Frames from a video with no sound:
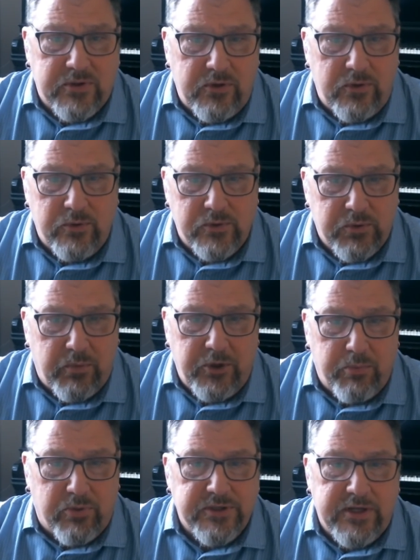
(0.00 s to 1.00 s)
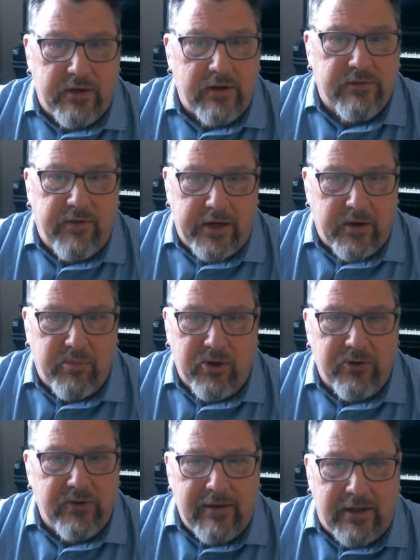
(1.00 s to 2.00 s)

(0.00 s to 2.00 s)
to use when you present as Vanderbilt.